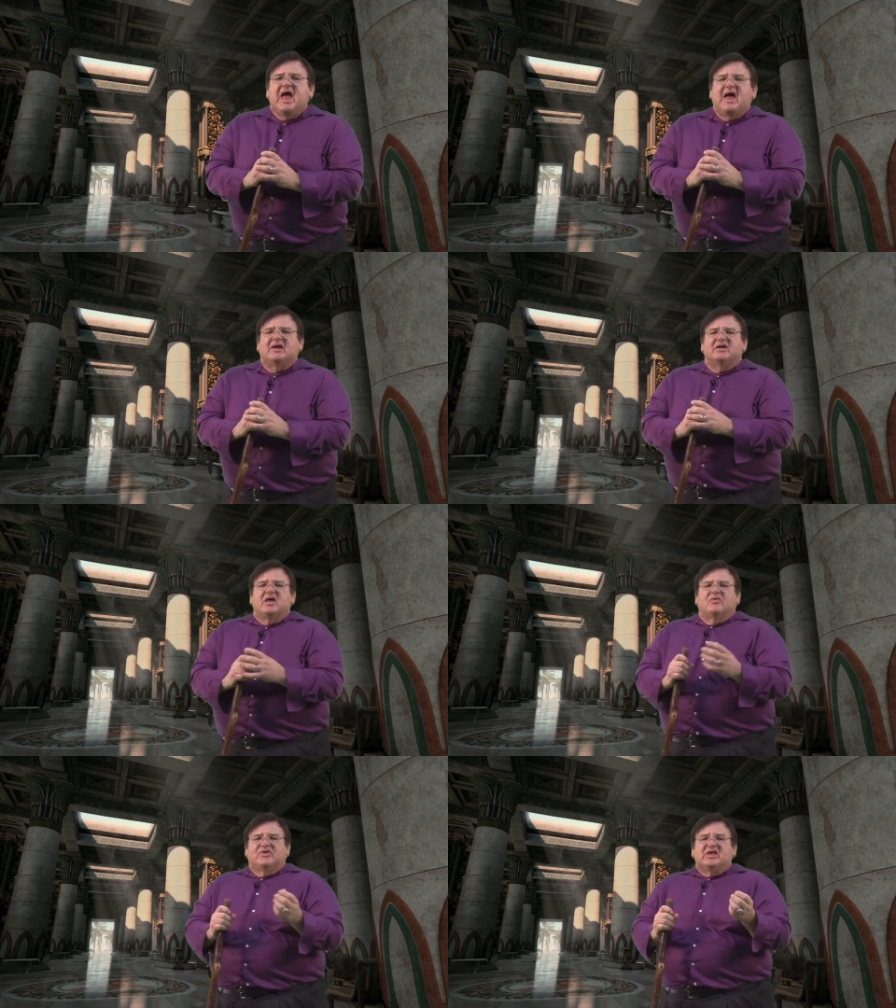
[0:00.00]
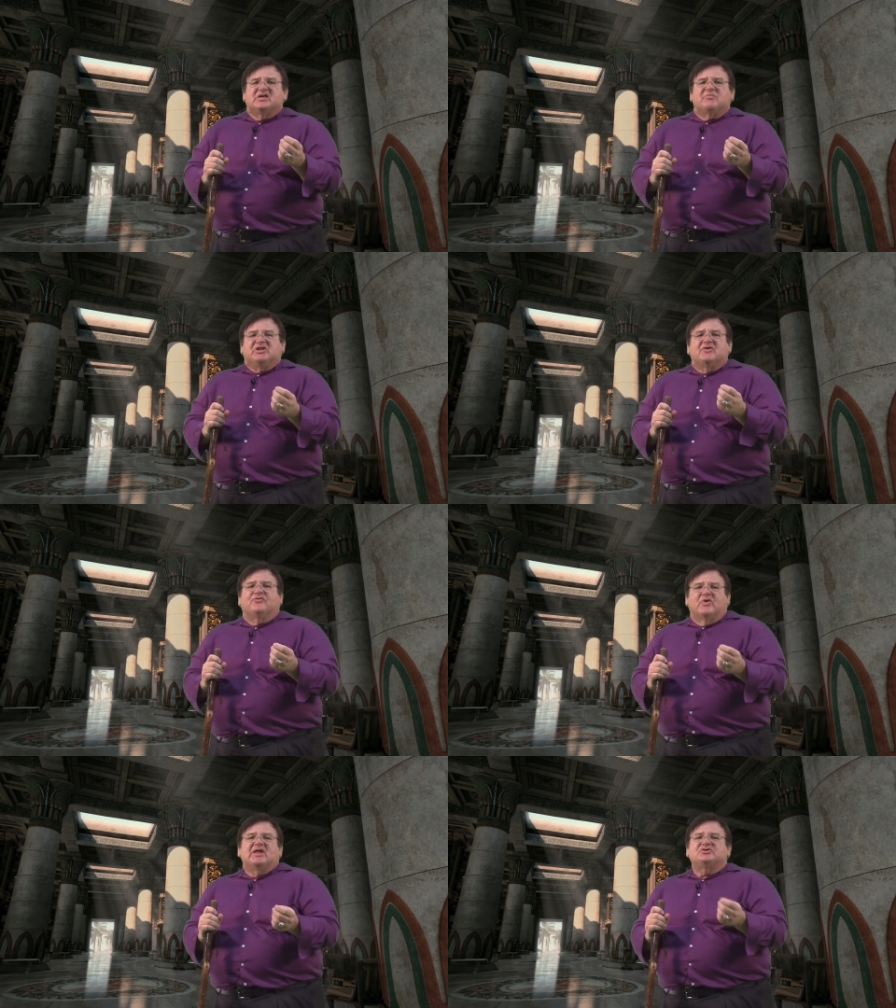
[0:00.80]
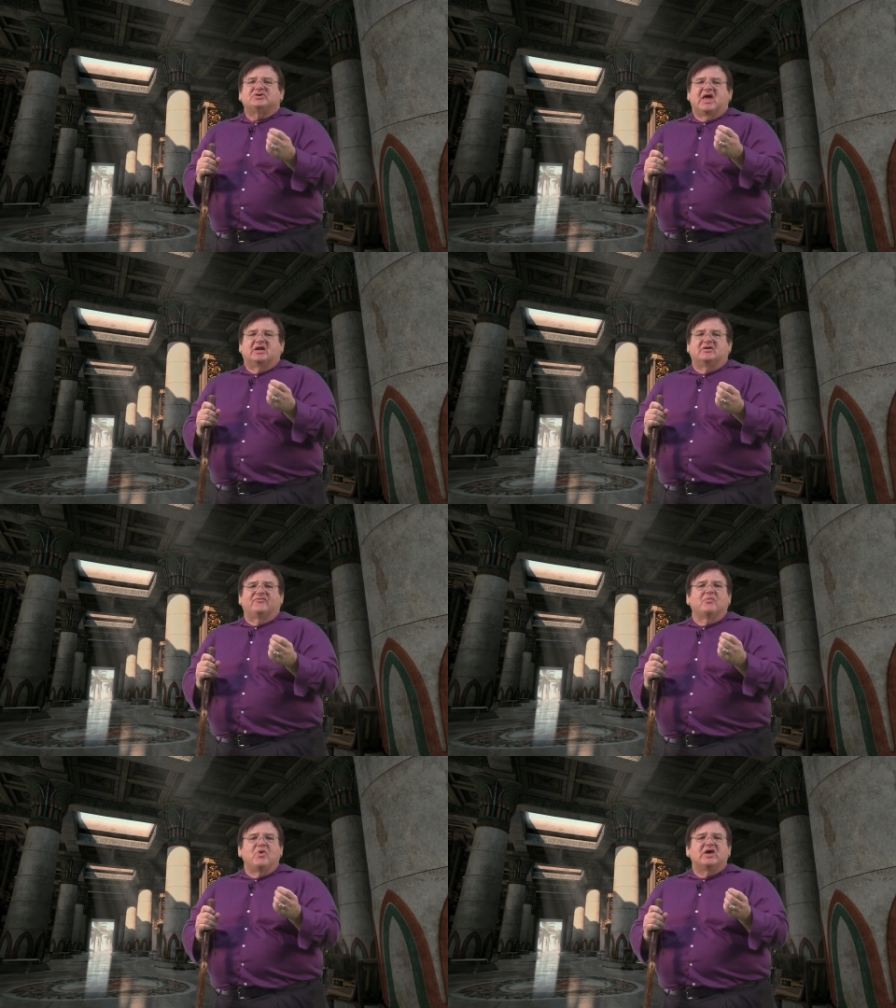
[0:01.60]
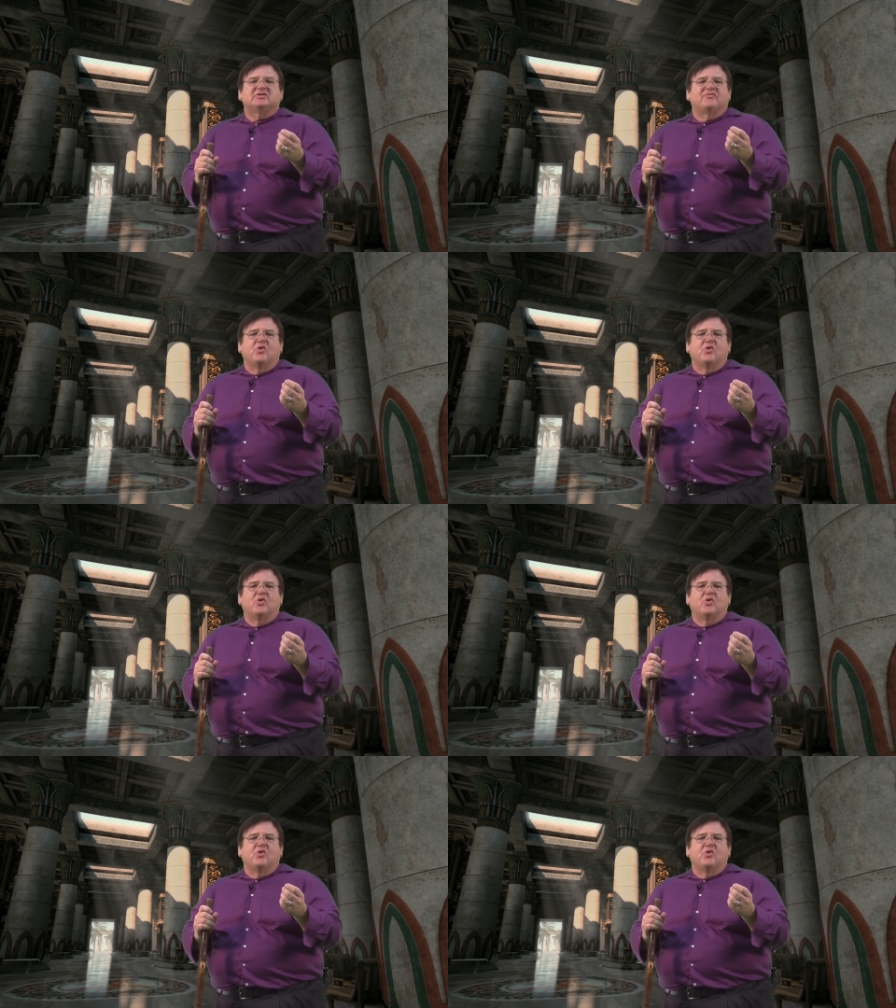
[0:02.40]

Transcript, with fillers: And these can be differentiated from ways of